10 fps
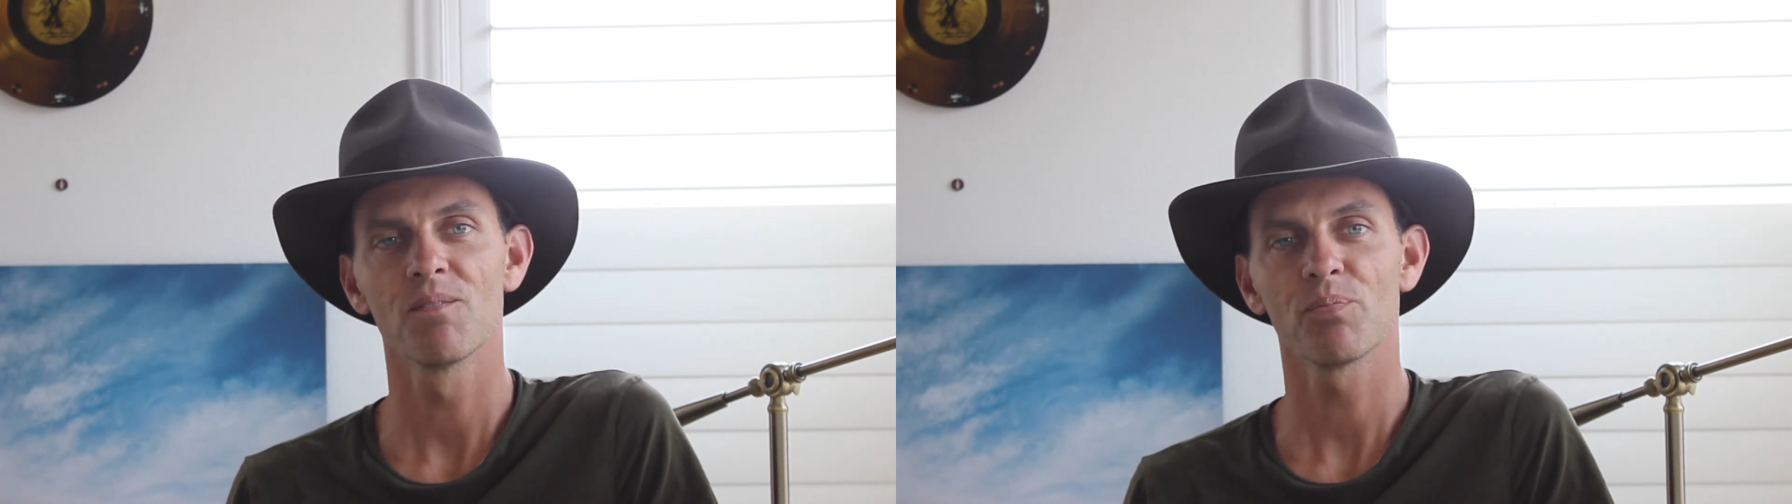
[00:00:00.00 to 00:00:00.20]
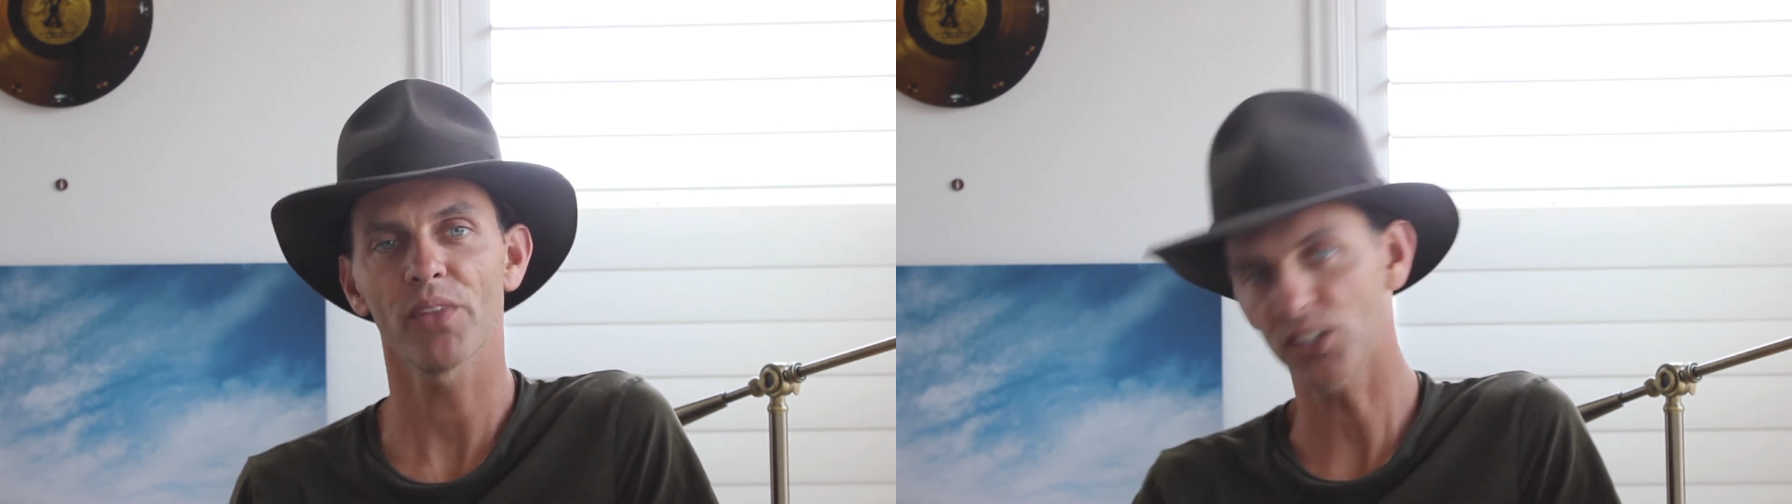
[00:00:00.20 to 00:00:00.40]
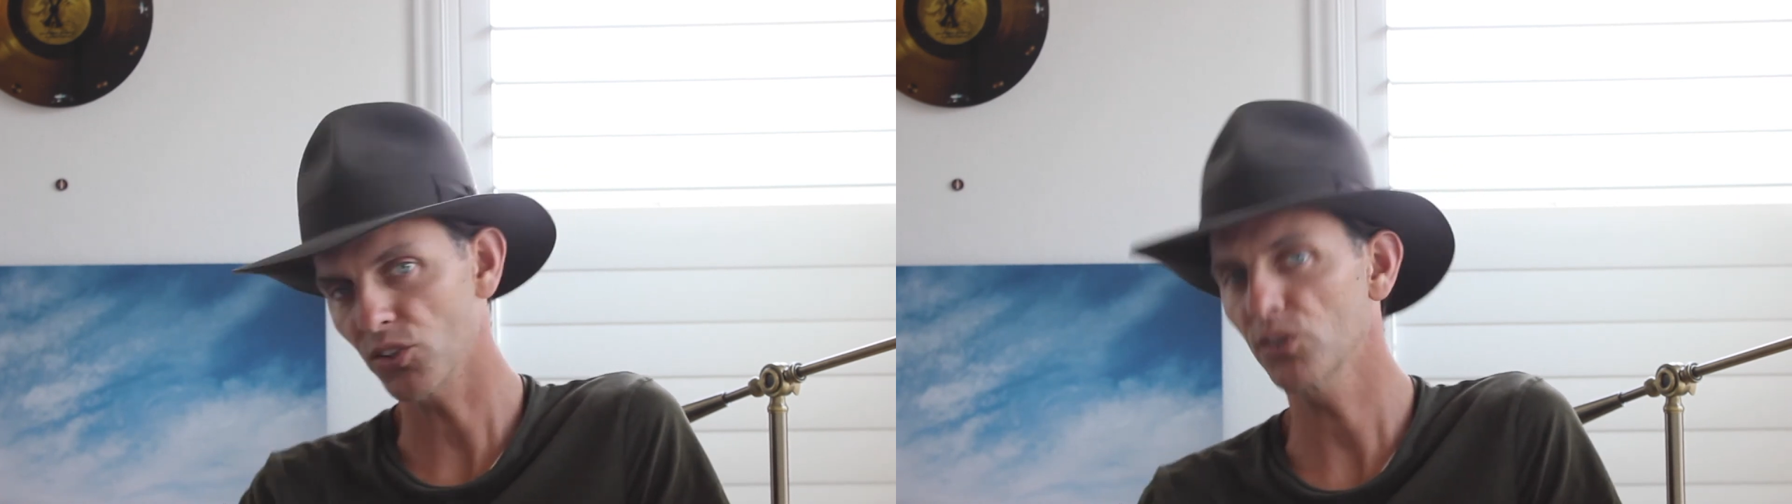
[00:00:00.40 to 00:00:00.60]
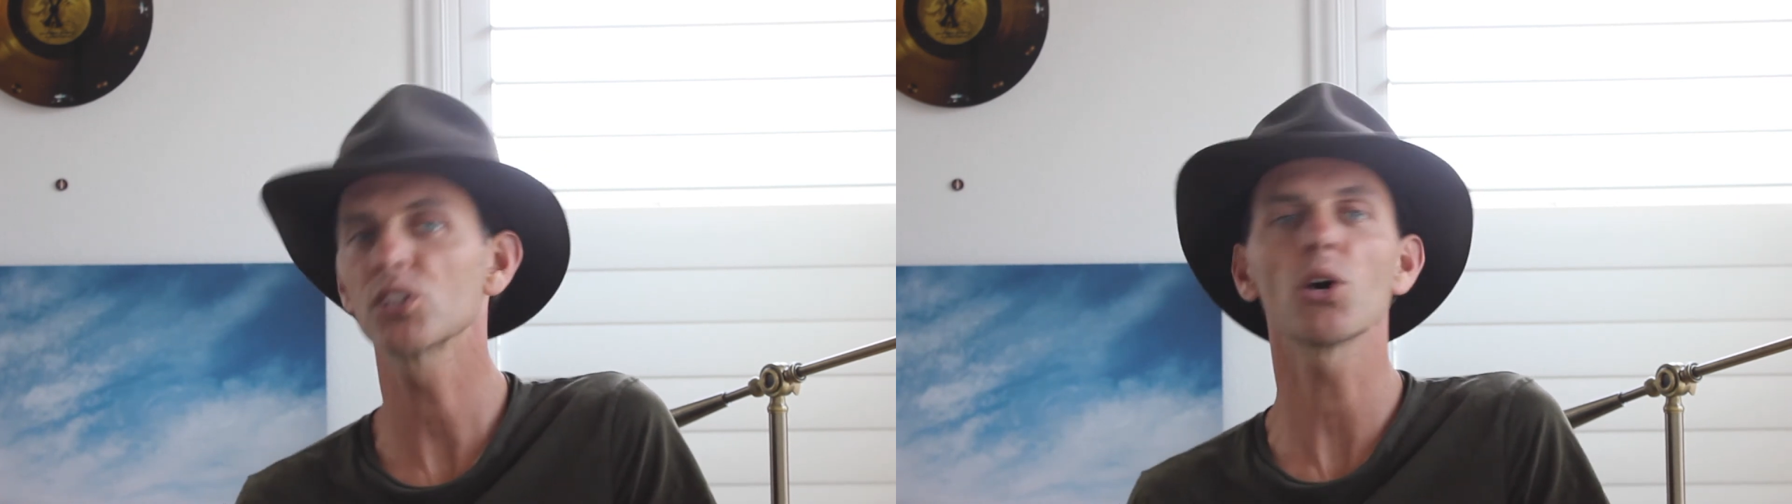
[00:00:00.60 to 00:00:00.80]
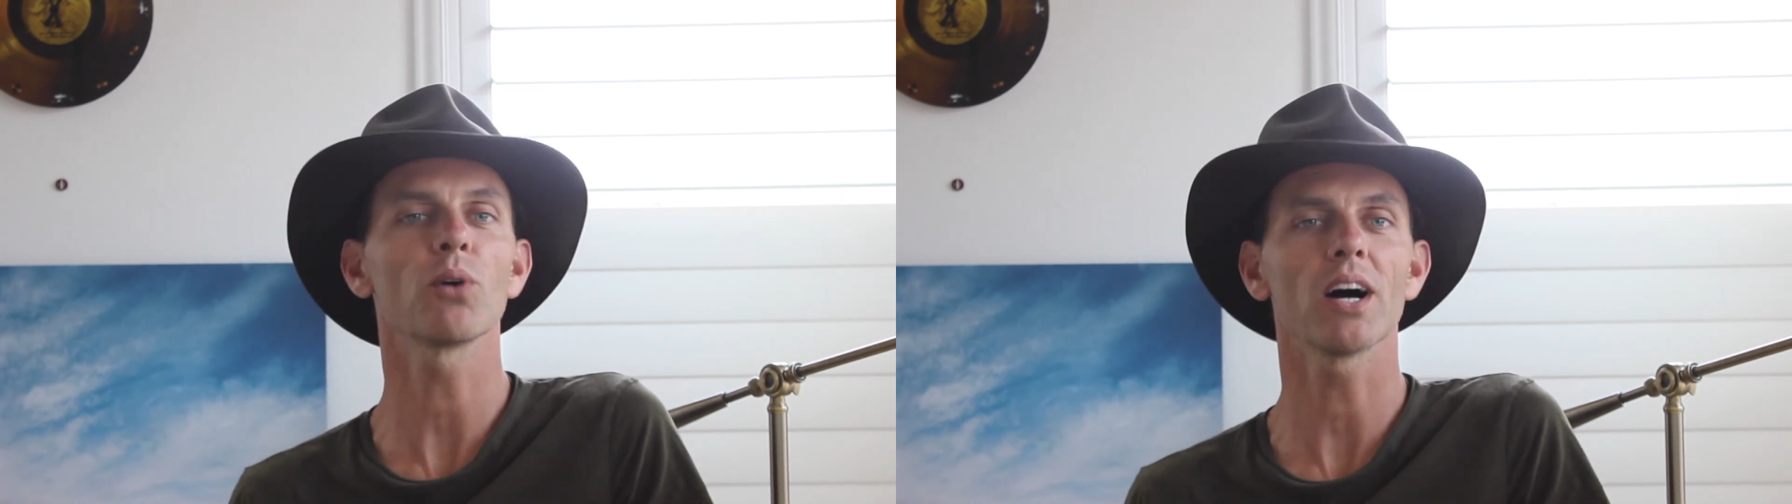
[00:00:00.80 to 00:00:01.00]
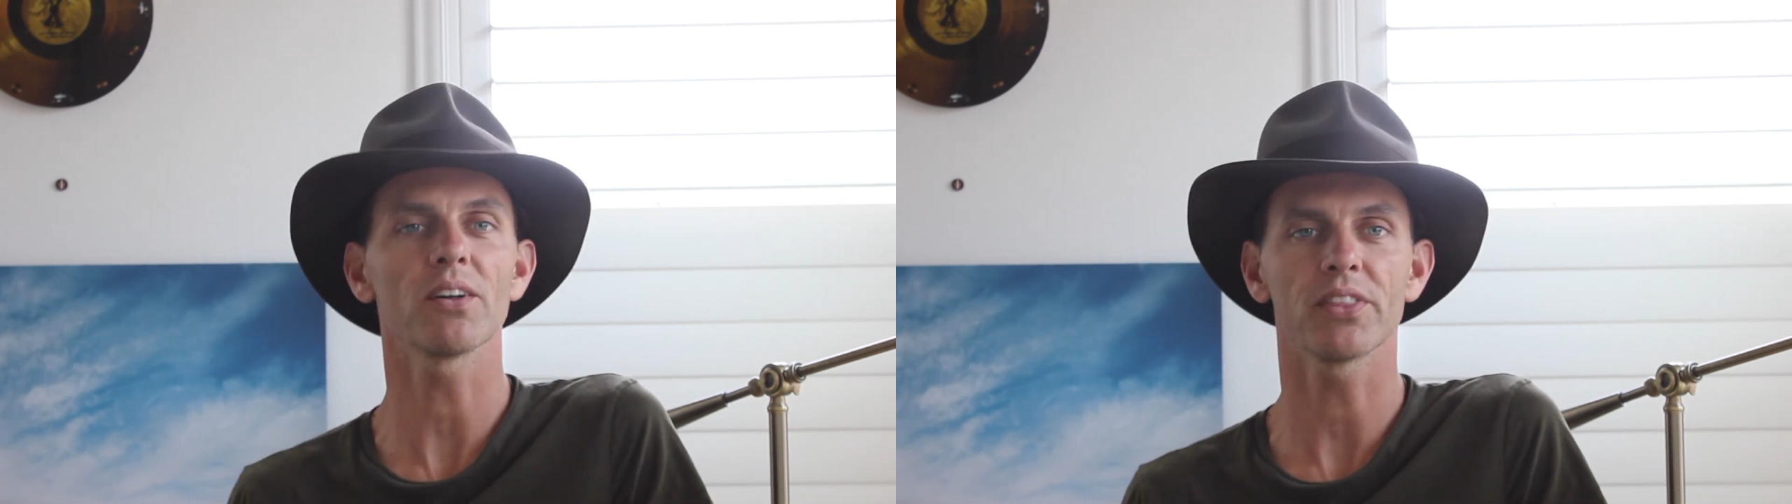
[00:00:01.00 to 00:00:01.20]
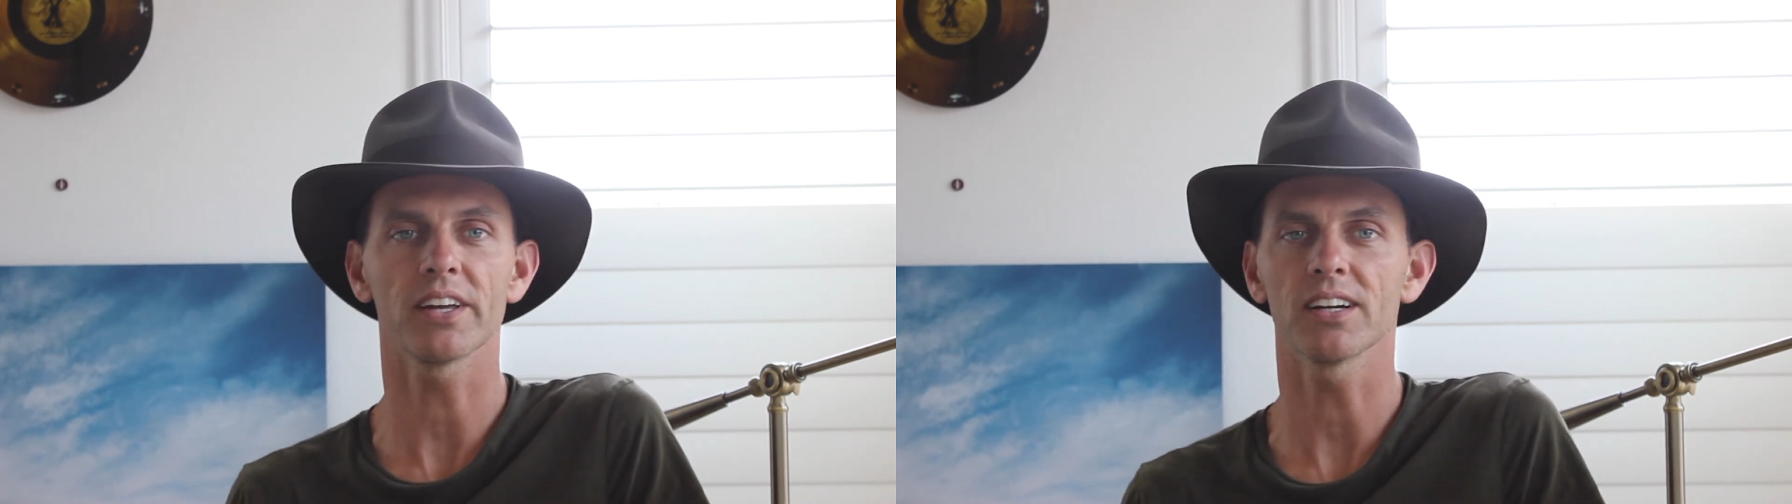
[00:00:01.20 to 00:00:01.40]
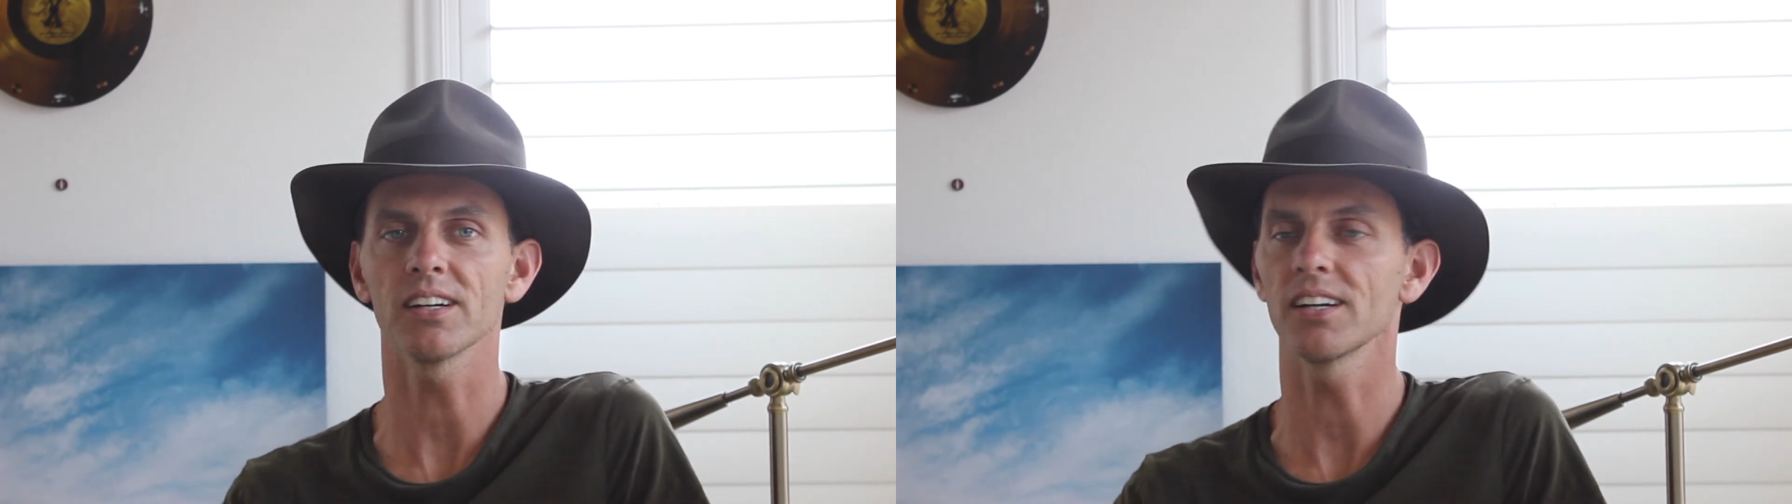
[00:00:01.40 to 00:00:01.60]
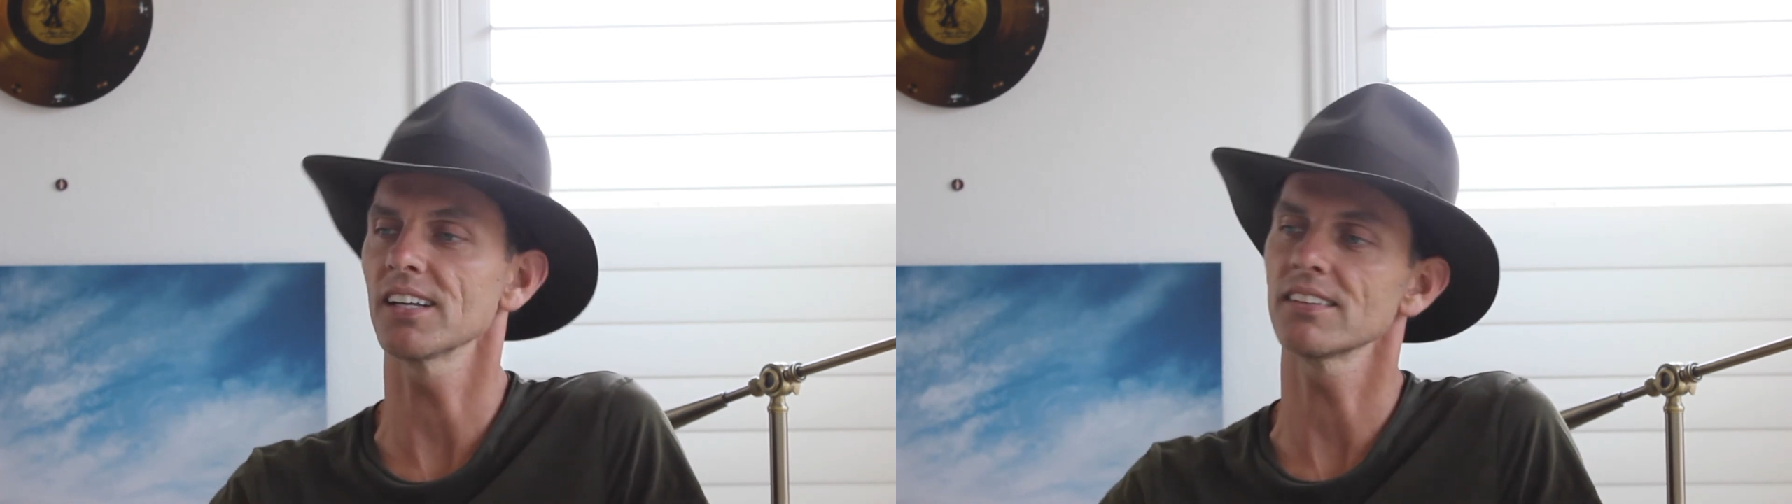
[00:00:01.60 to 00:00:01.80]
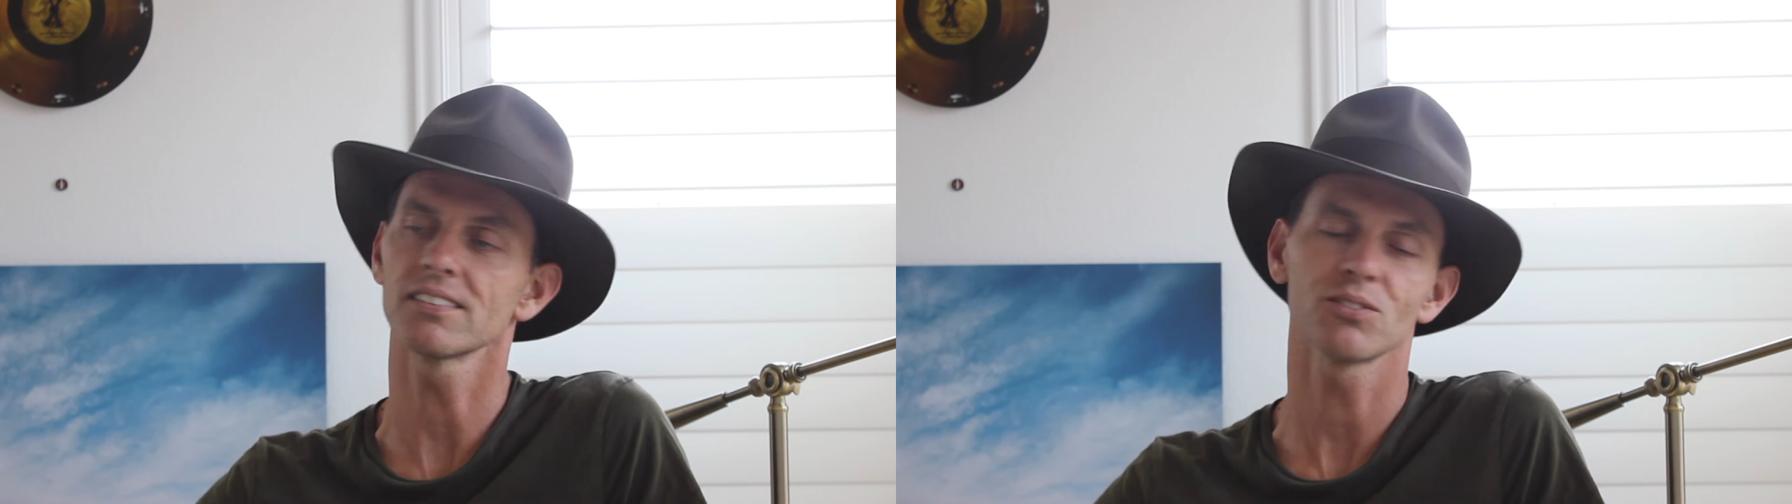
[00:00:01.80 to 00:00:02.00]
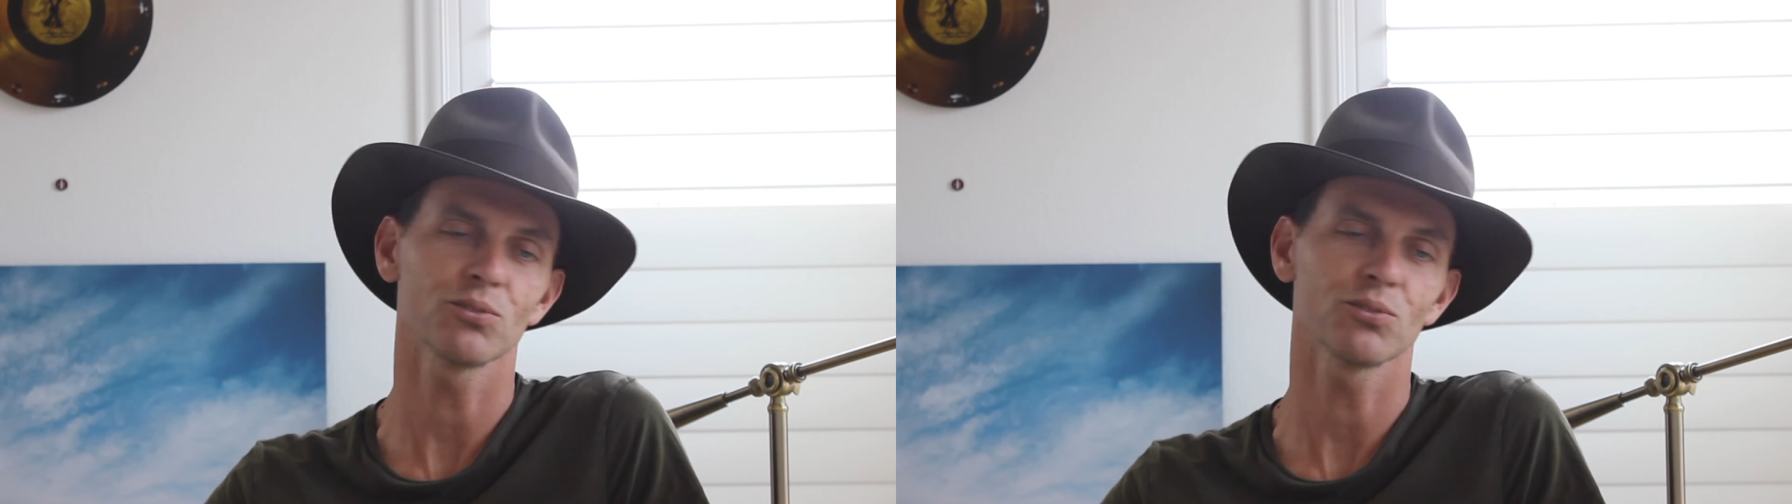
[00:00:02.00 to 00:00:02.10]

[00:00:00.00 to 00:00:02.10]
like you could go out there and